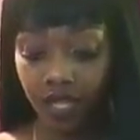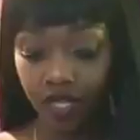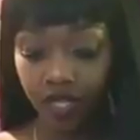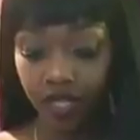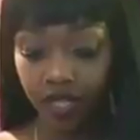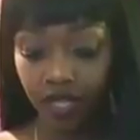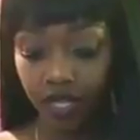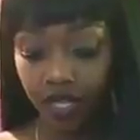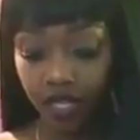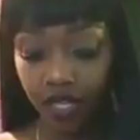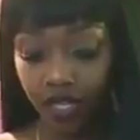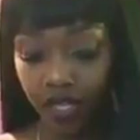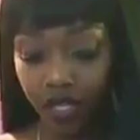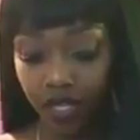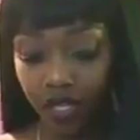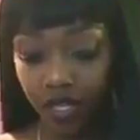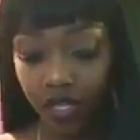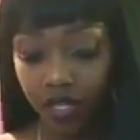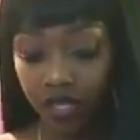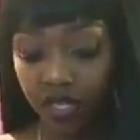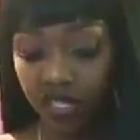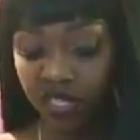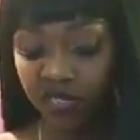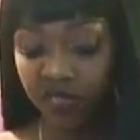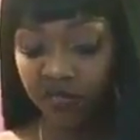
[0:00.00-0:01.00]
And then
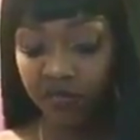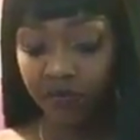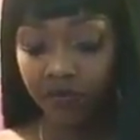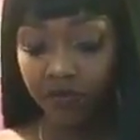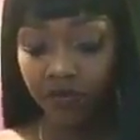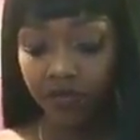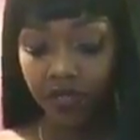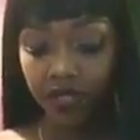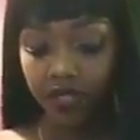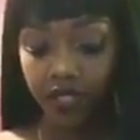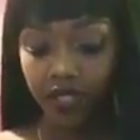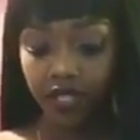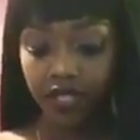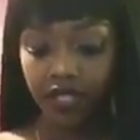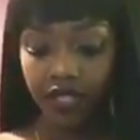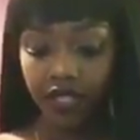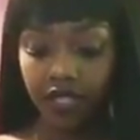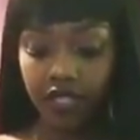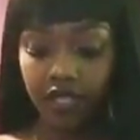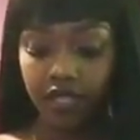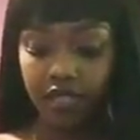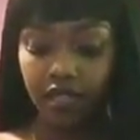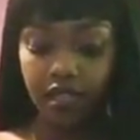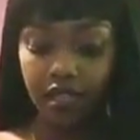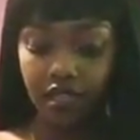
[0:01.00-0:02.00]
like
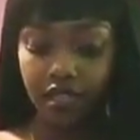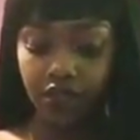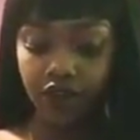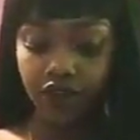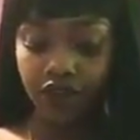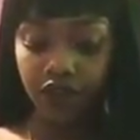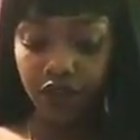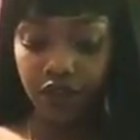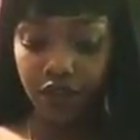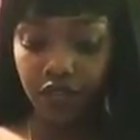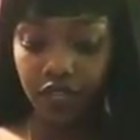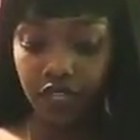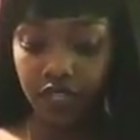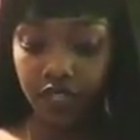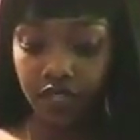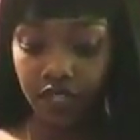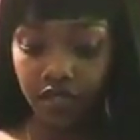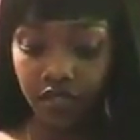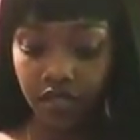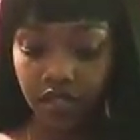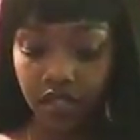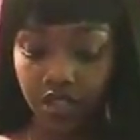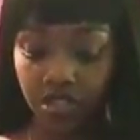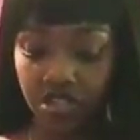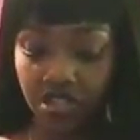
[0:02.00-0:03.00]
the next few days I
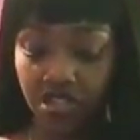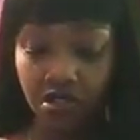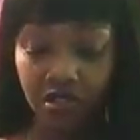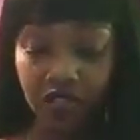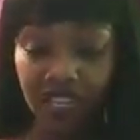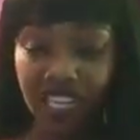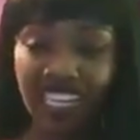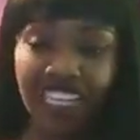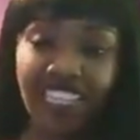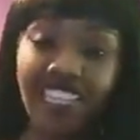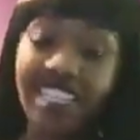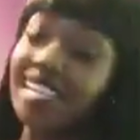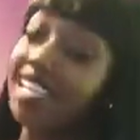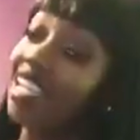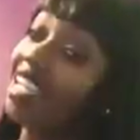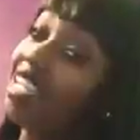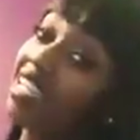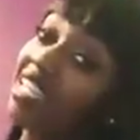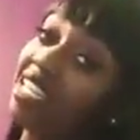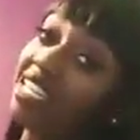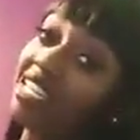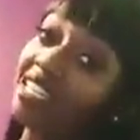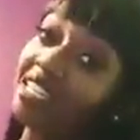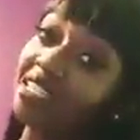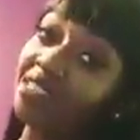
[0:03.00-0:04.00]
was like, you know what, I think I
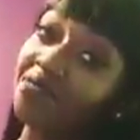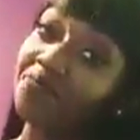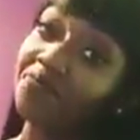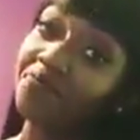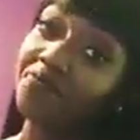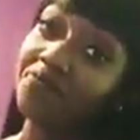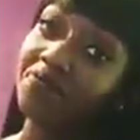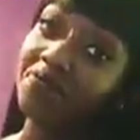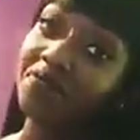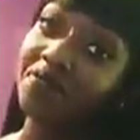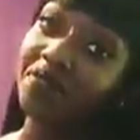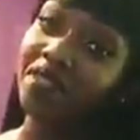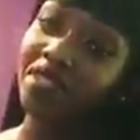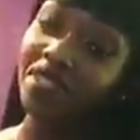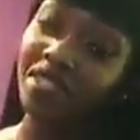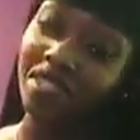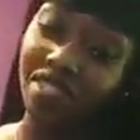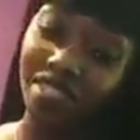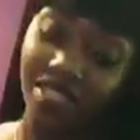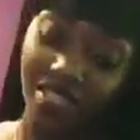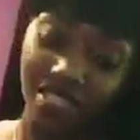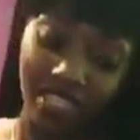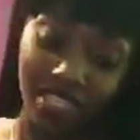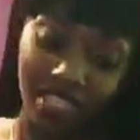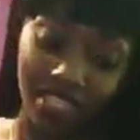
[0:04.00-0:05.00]
need to
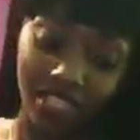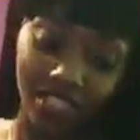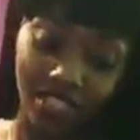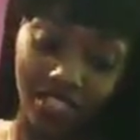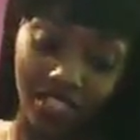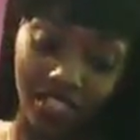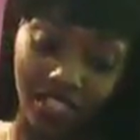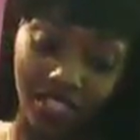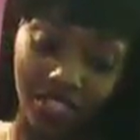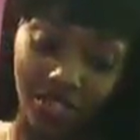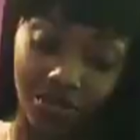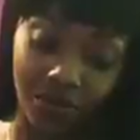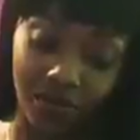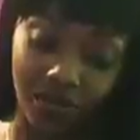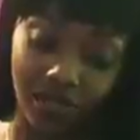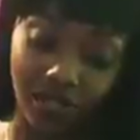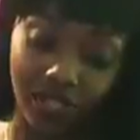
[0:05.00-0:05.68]
talk to a